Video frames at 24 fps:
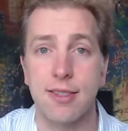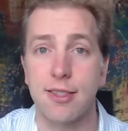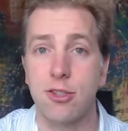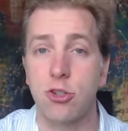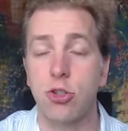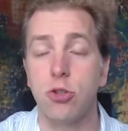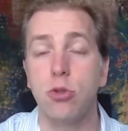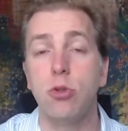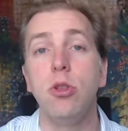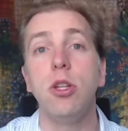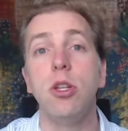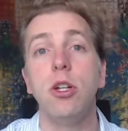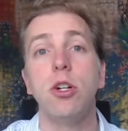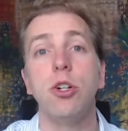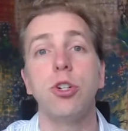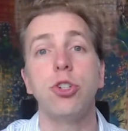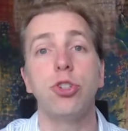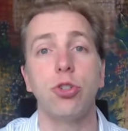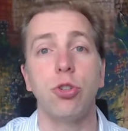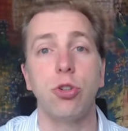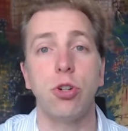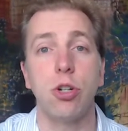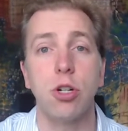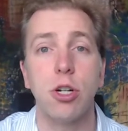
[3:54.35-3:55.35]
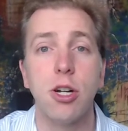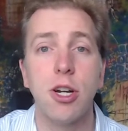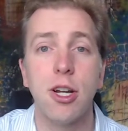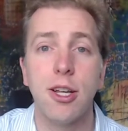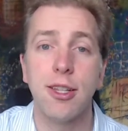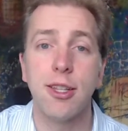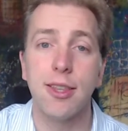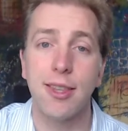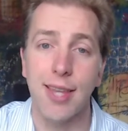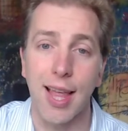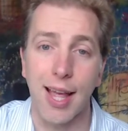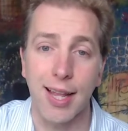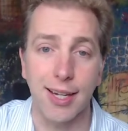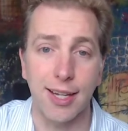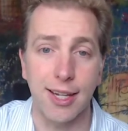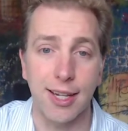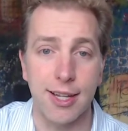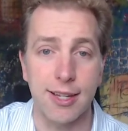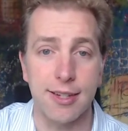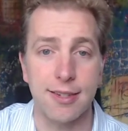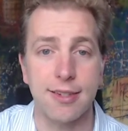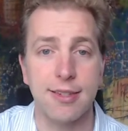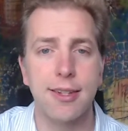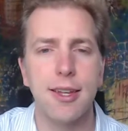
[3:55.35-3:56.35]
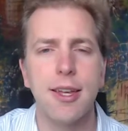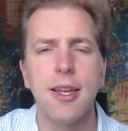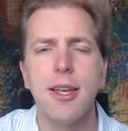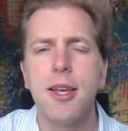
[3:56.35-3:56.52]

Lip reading: to nurture that list.